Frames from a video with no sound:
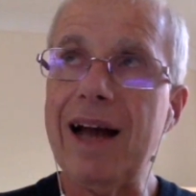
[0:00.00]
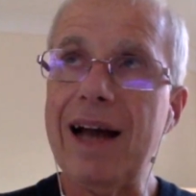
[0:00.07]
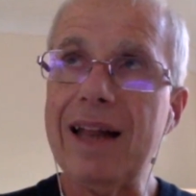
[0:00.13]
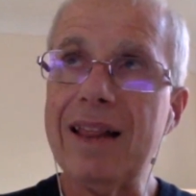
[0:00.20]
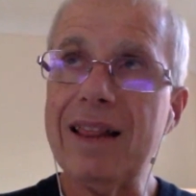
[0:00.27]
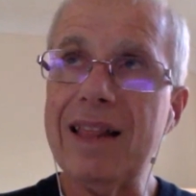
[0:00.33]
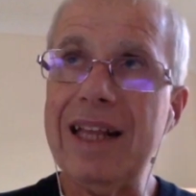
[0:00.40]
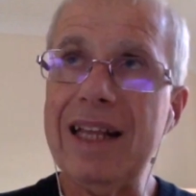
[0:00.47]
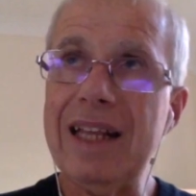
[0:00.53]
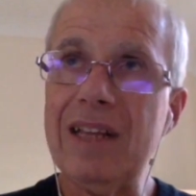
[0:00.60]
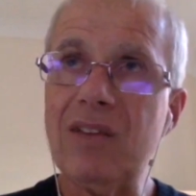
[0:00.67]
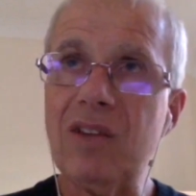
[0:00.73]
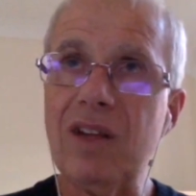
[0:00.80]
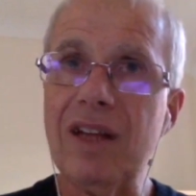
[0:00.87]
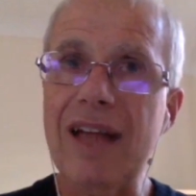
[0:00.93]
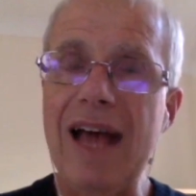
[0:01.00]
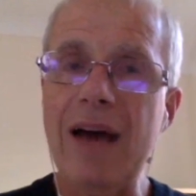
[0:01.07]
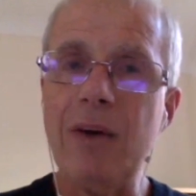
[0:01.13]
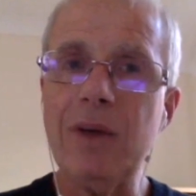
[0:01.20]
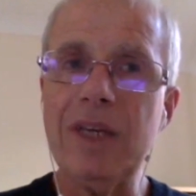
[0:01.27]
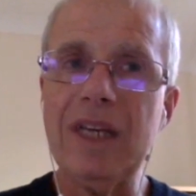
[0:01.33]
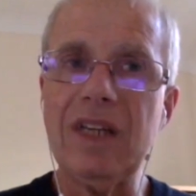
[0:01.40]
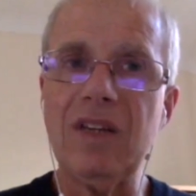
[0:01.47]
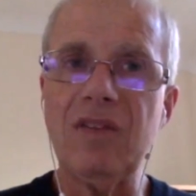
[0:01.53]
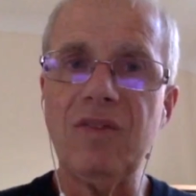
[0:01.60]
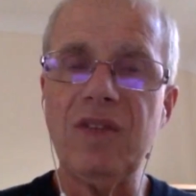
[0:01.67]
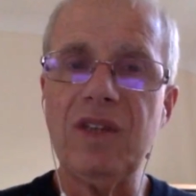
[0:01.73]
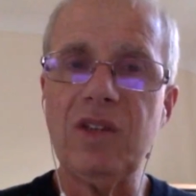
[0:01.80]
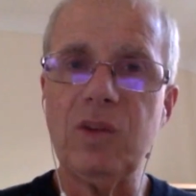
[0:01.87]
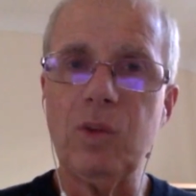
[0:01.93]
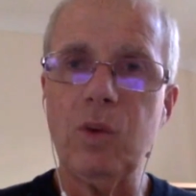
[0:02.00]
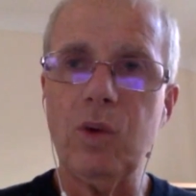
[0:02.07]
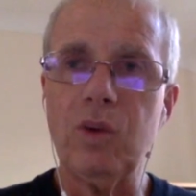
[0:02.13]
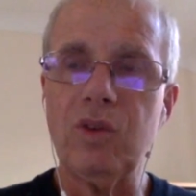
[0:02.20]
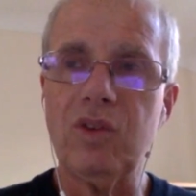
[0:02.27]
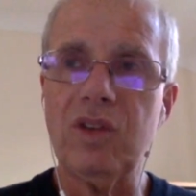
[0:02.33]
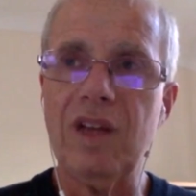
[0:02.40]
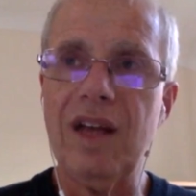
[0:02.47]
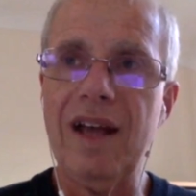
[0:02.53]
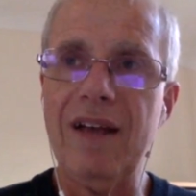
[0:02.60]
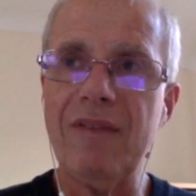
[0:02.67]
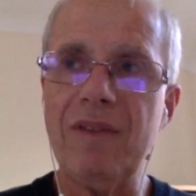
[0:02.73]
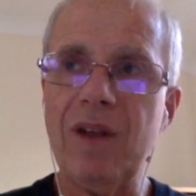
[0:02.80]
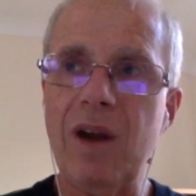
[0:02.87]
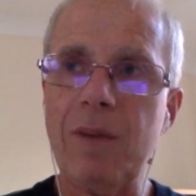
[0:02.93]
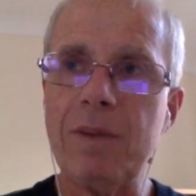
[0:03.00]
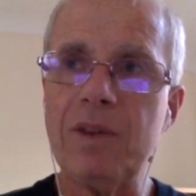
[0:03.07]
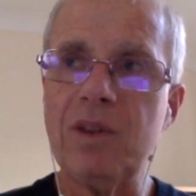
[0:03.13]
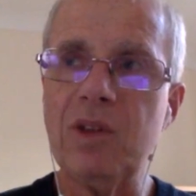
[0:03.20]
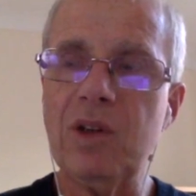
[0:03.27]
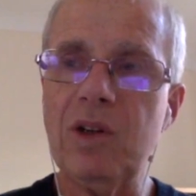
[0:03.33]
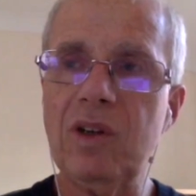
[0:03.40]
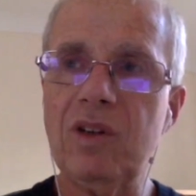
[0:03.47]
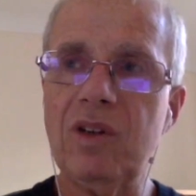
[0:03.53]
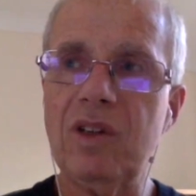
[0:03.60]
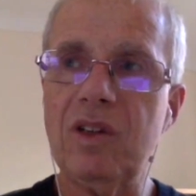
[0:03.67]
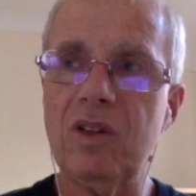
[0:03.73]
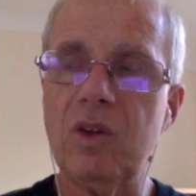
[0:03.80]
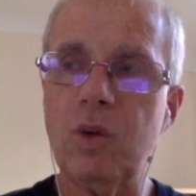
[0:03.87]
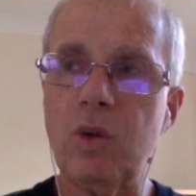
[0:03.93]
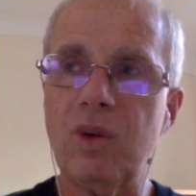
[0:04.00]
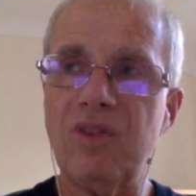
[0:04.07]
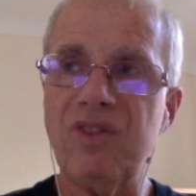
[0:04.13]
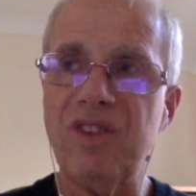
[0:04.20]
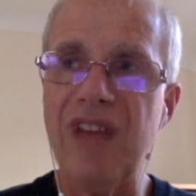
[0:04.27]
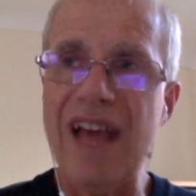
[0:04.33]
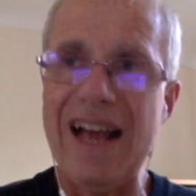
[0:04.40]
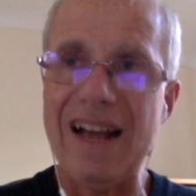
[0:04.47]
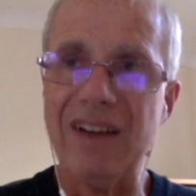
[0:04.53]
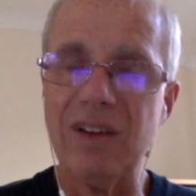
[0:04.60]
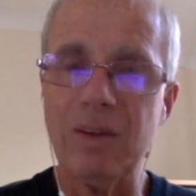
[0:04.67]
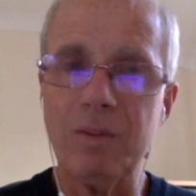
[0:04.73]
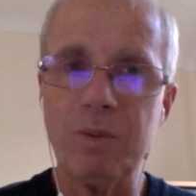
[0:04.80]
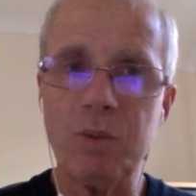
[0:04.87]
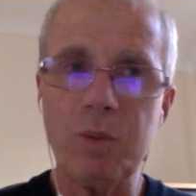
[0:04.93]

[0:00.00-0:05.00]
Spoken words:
think it's allowing individuals to have the opportunity to reflect.